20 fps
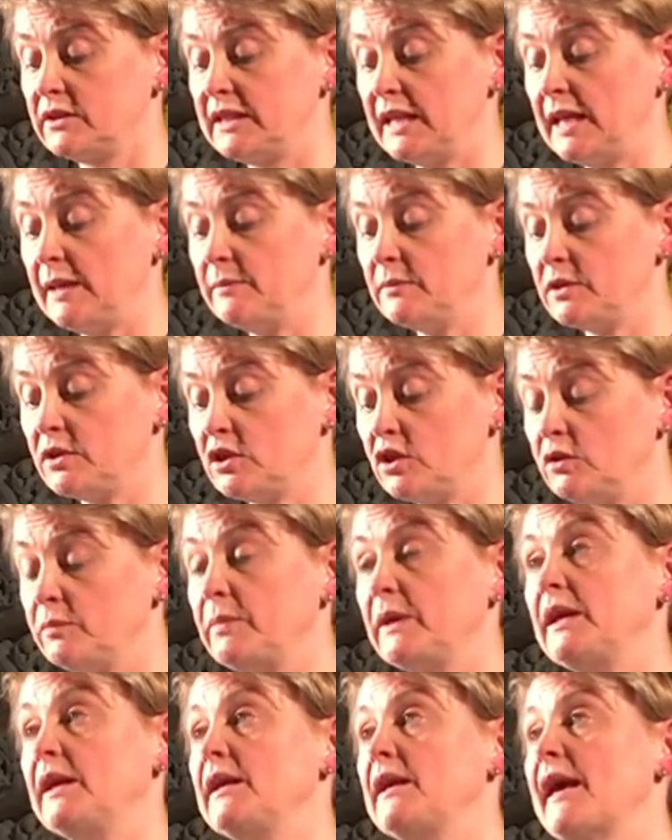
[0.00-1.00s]
deemed to
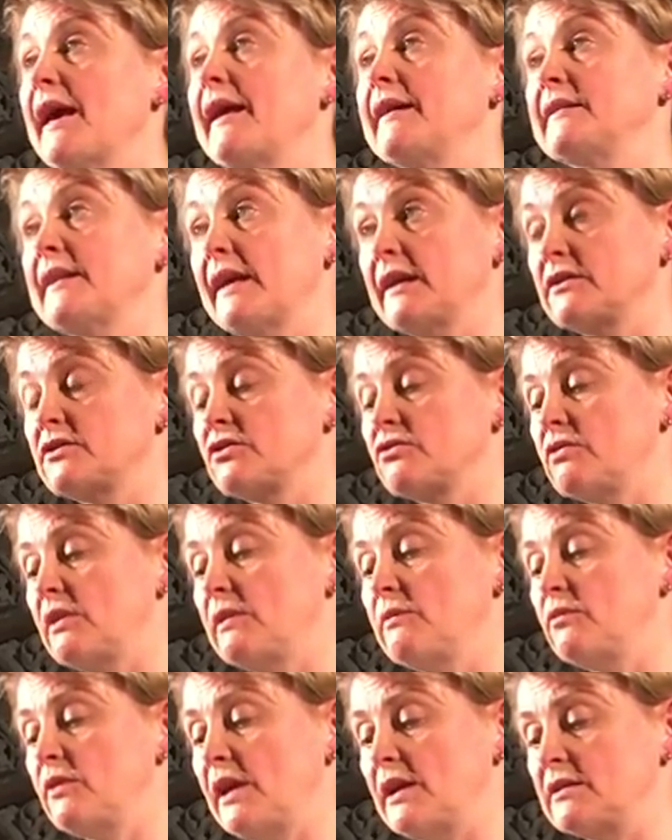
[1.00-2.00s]
be at
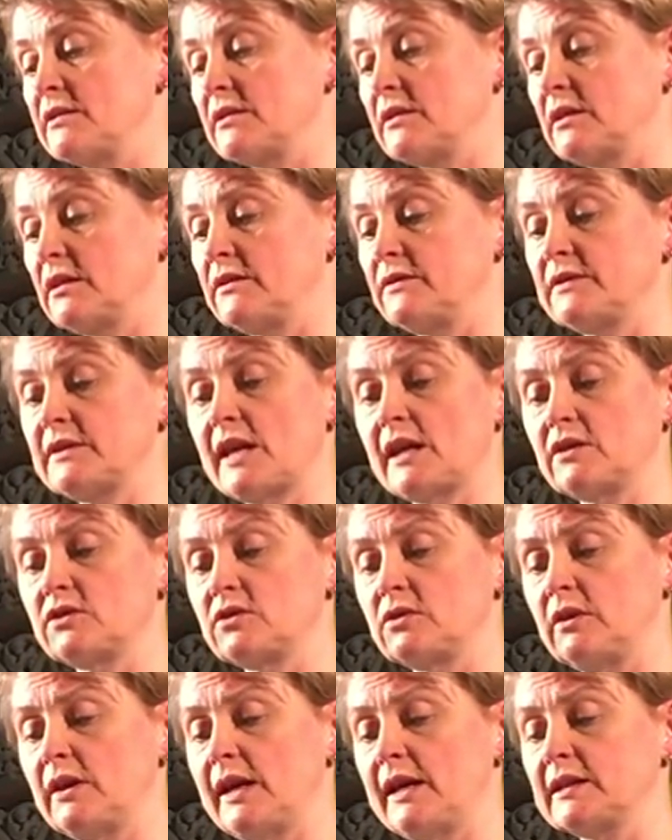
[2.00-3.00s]
extreme risk of
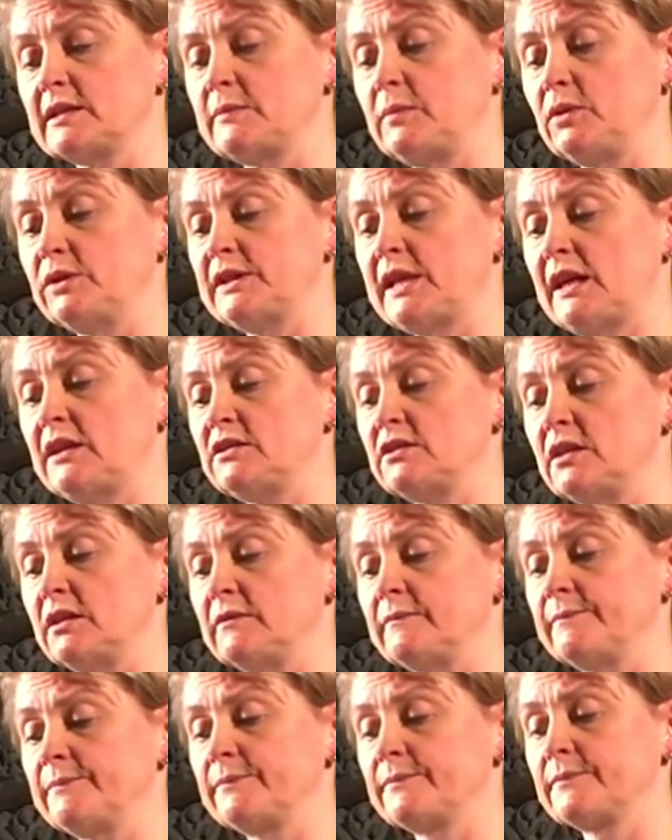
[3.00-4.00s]
sexual
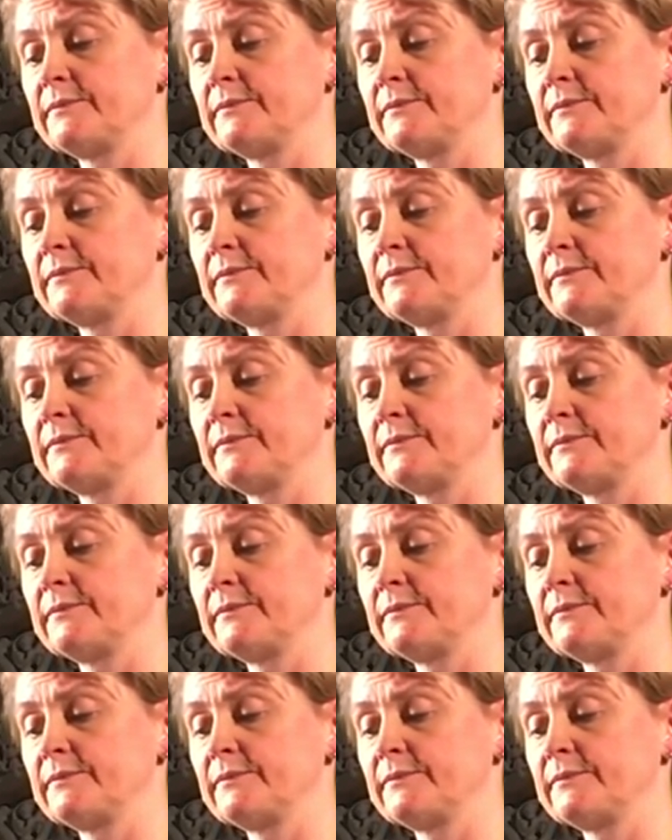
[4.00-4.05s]
exploitation.